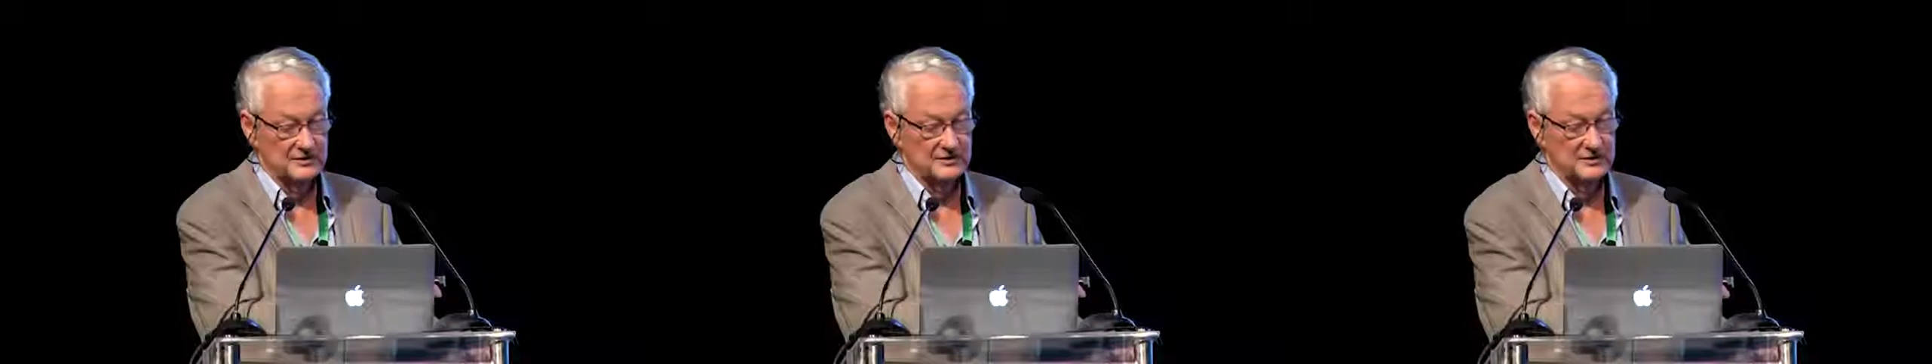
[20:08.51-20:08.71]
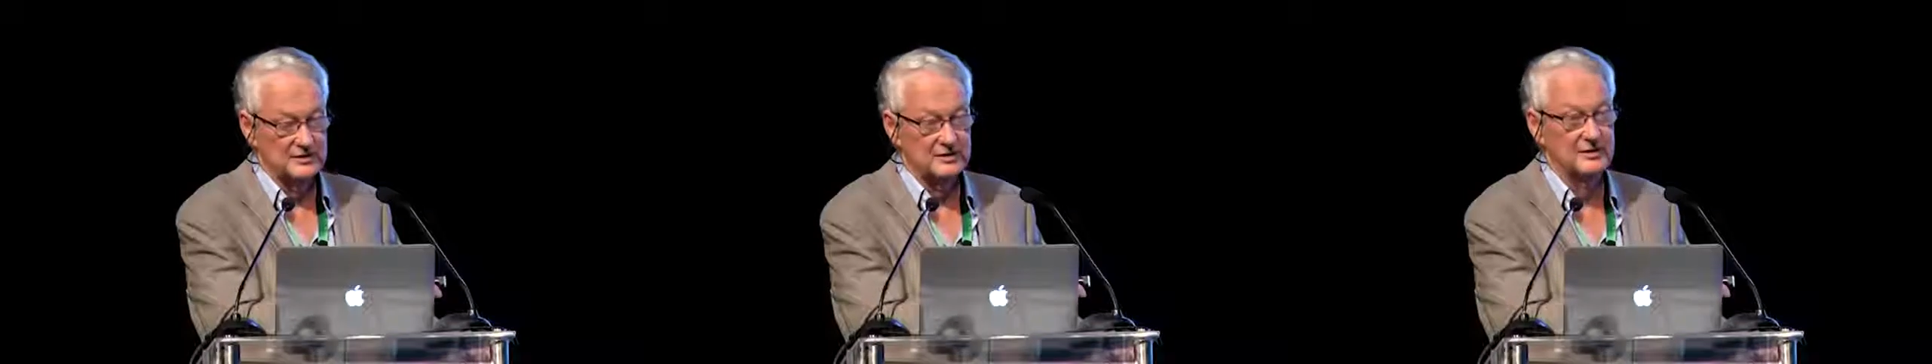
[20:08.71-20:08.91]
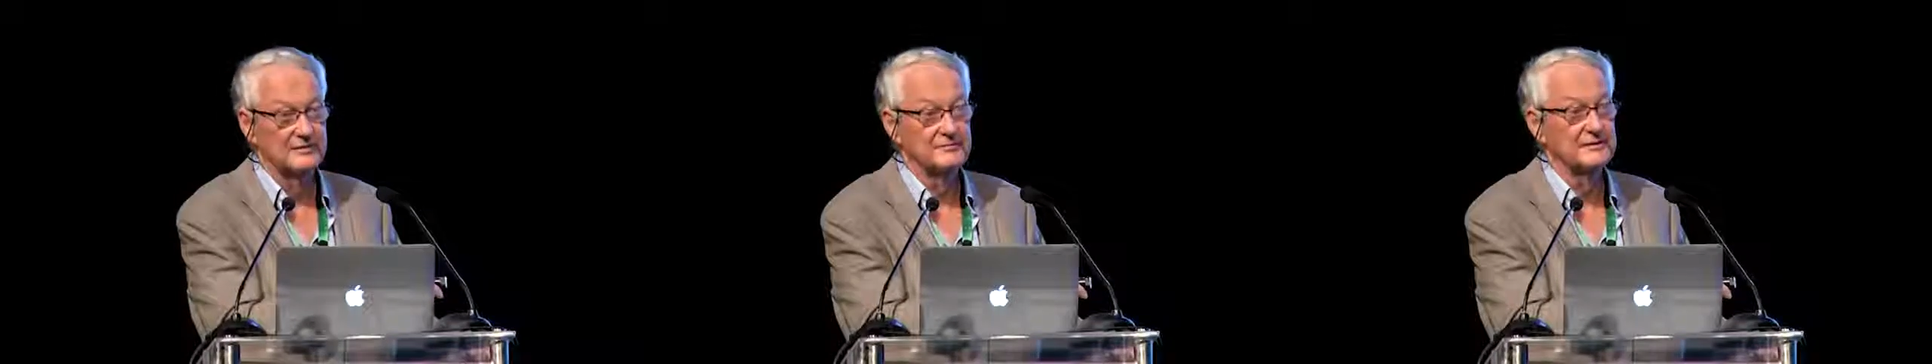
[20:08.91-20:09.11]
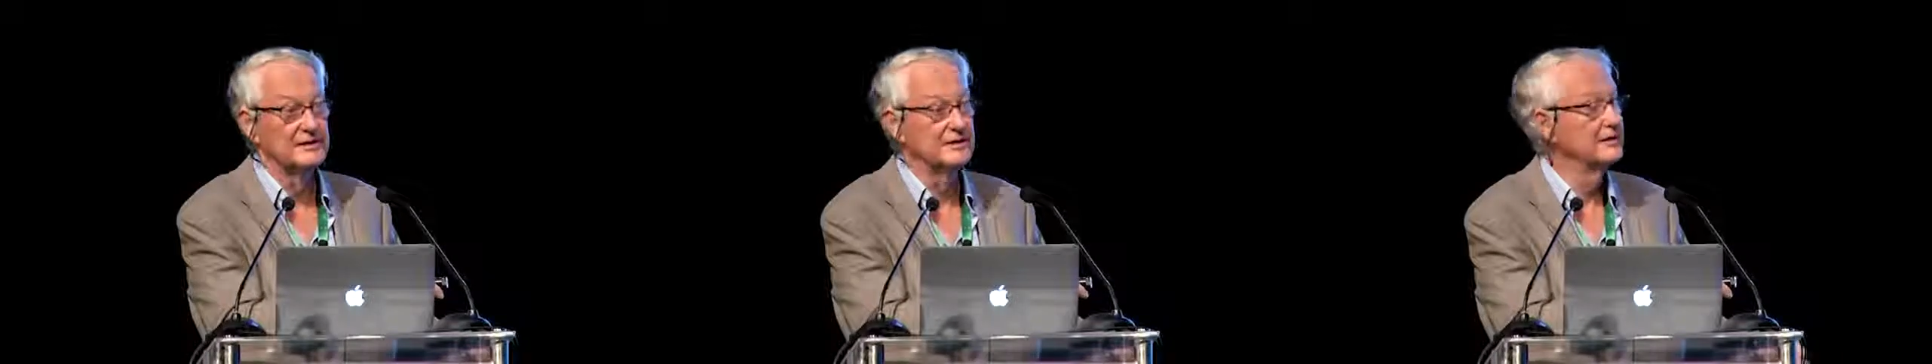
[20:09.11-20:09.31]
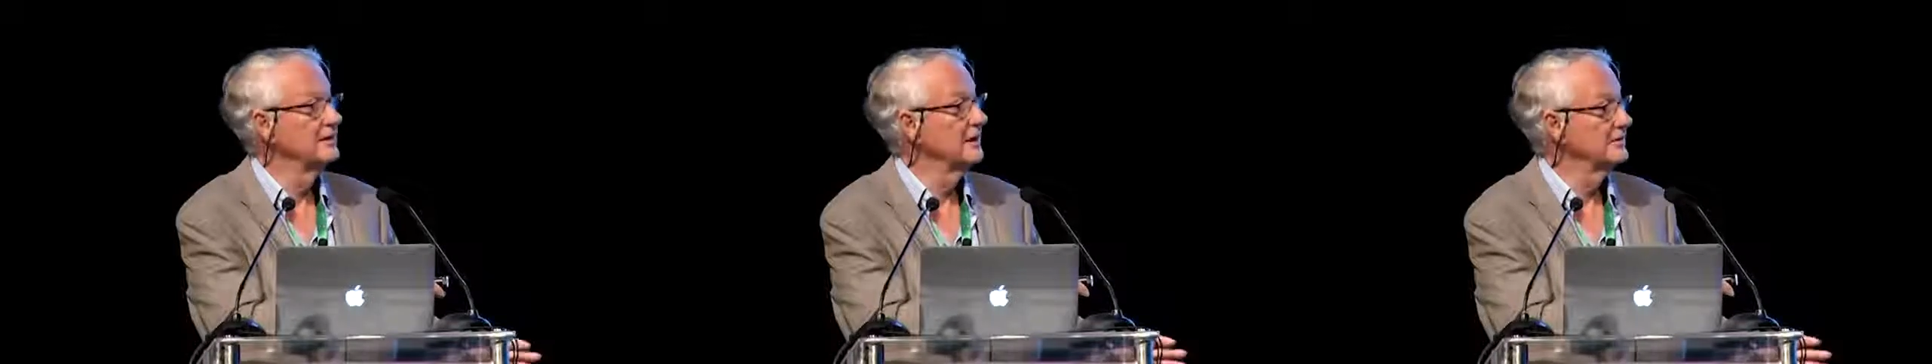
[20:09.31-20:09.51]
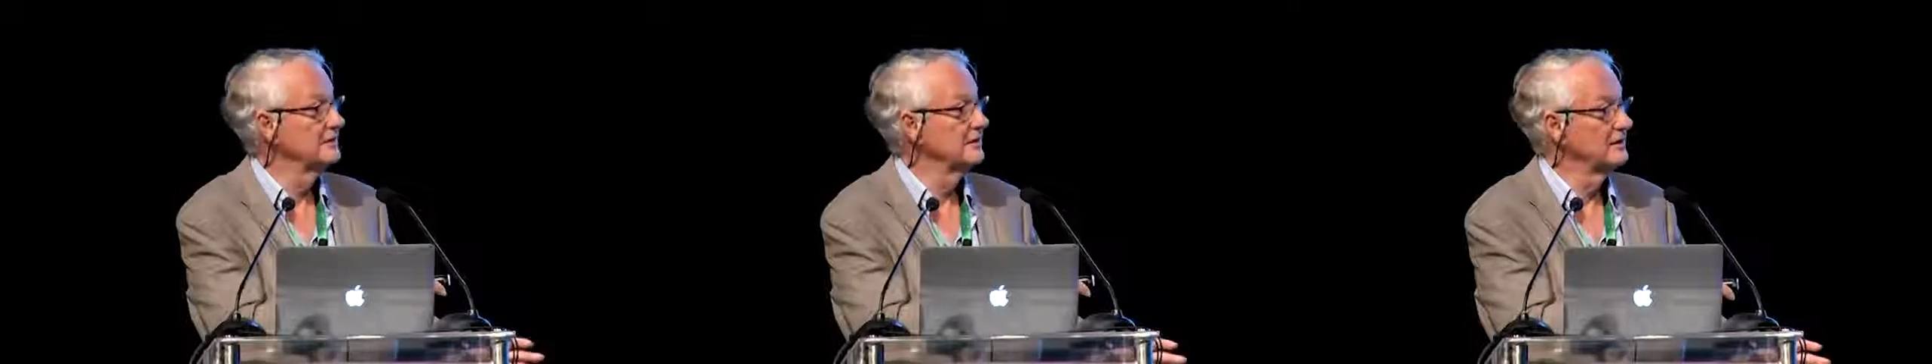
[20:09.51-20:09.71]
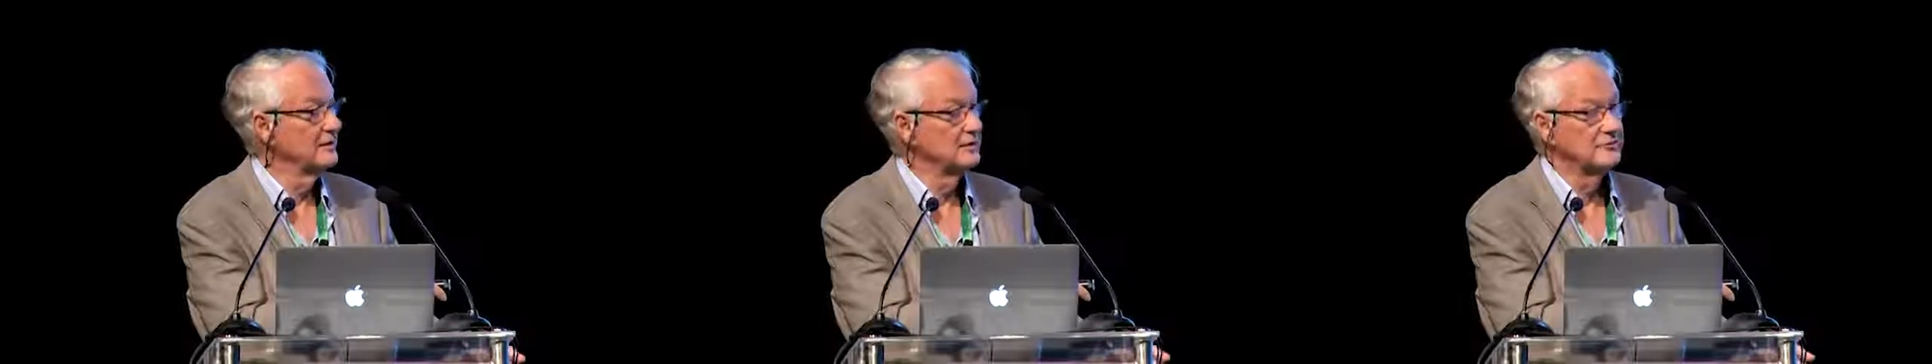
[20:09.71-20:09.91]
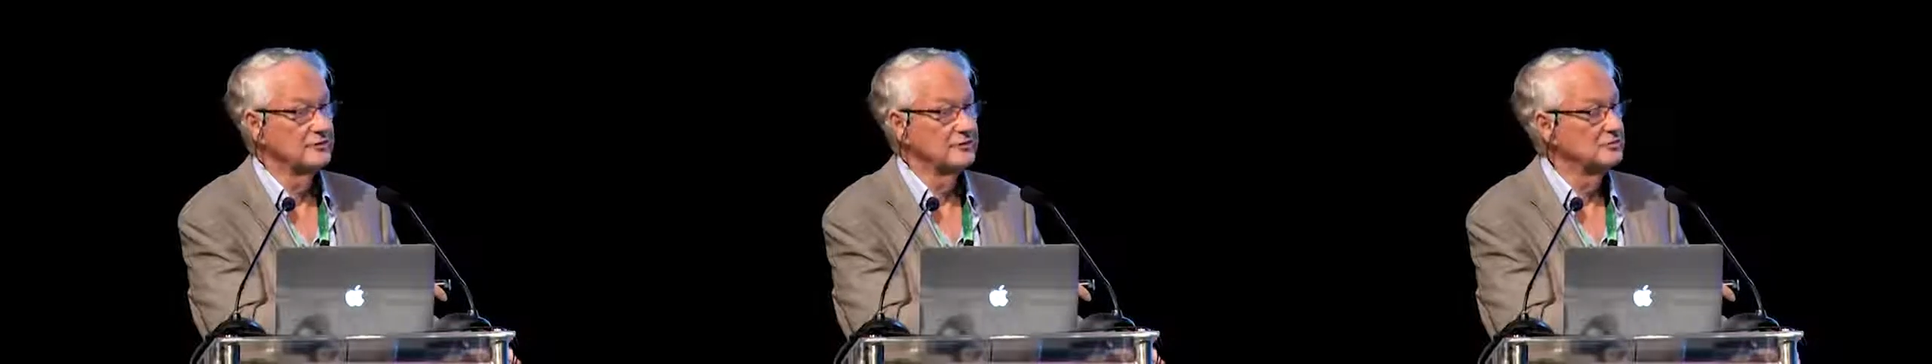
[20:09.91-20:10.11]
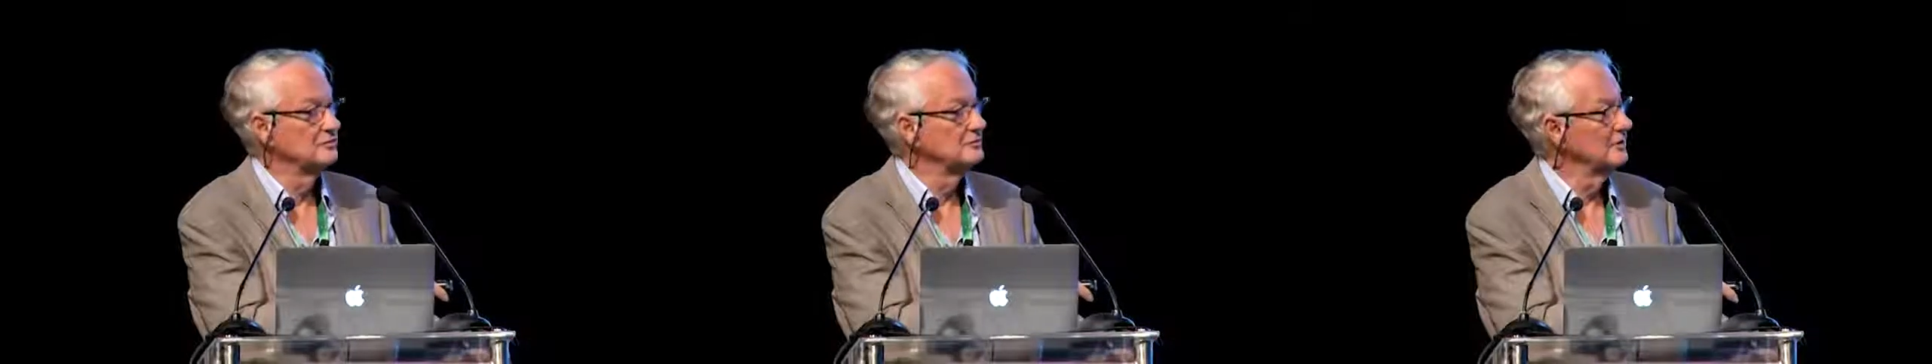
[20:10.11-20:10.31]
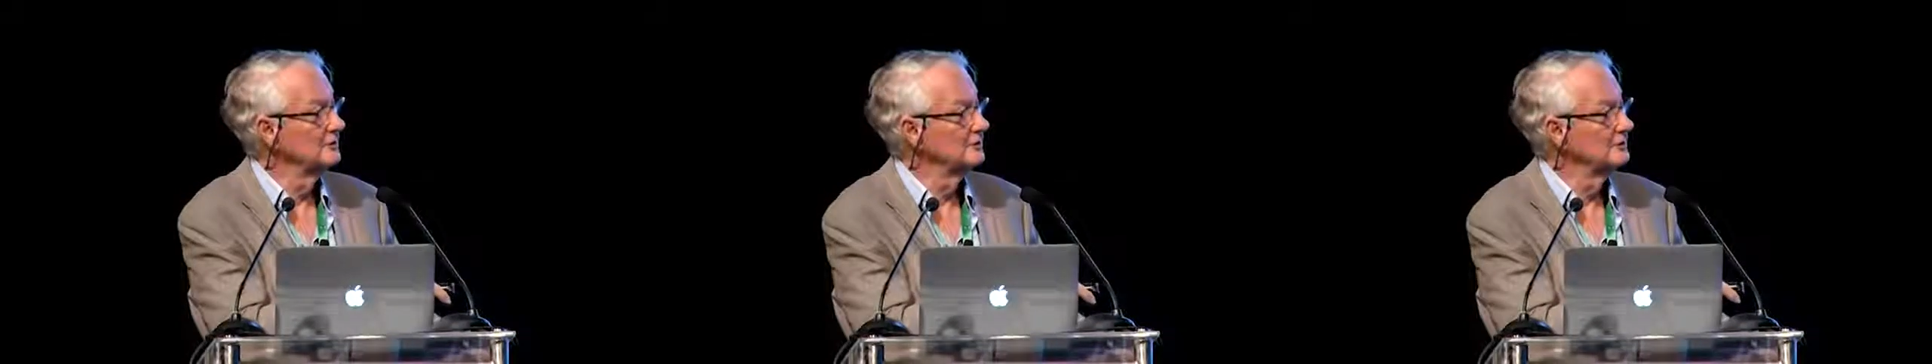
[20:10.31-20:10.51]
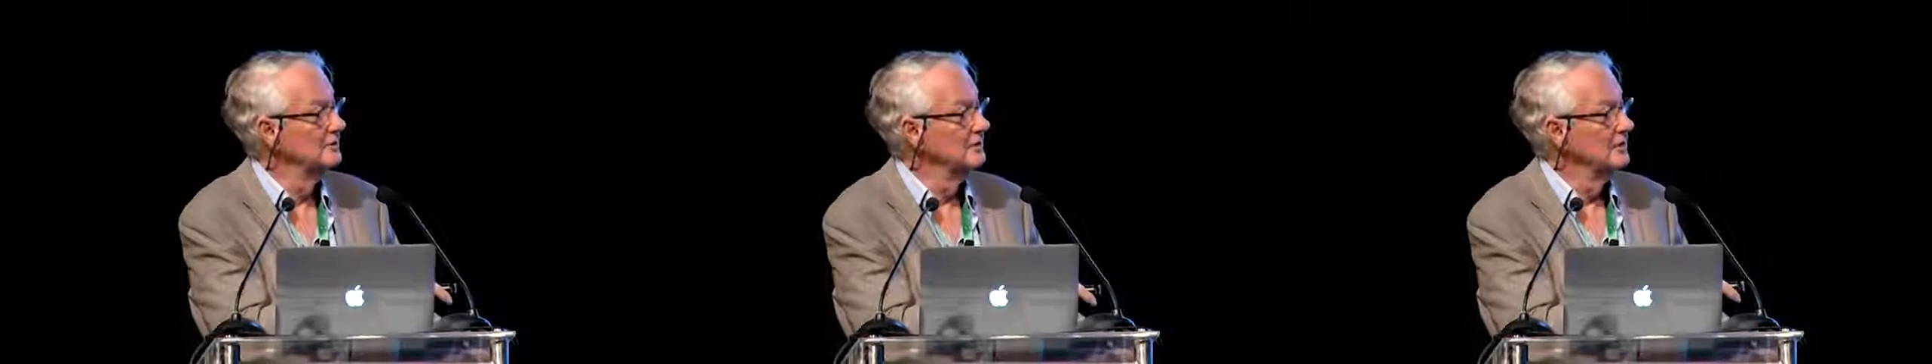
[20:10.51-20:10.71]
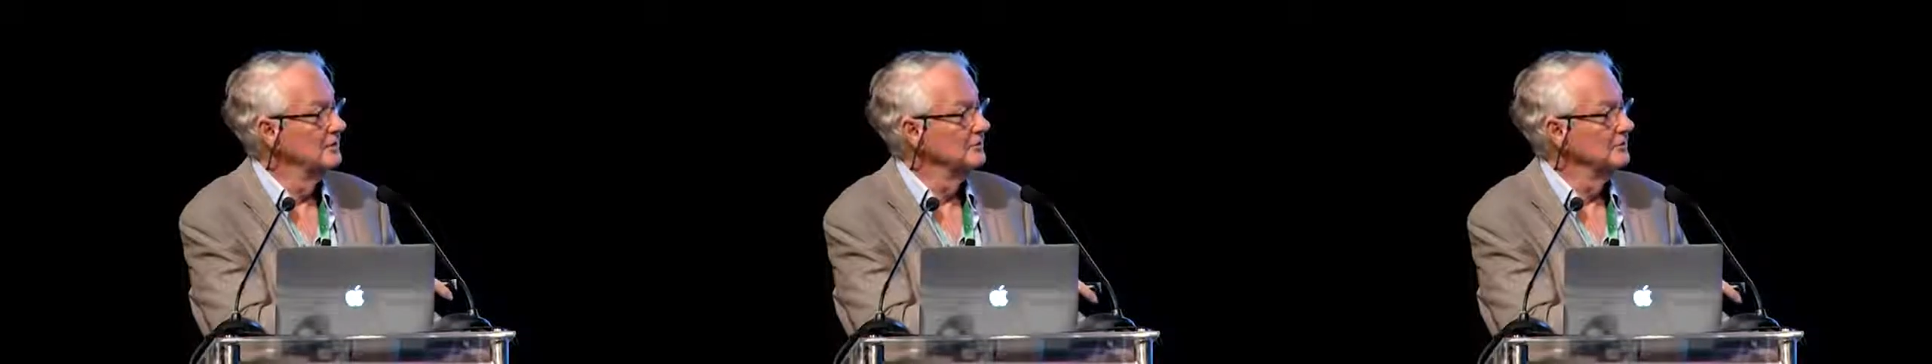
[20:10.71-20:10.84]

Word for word: a GDNV, gas dynamic virtual nozzle,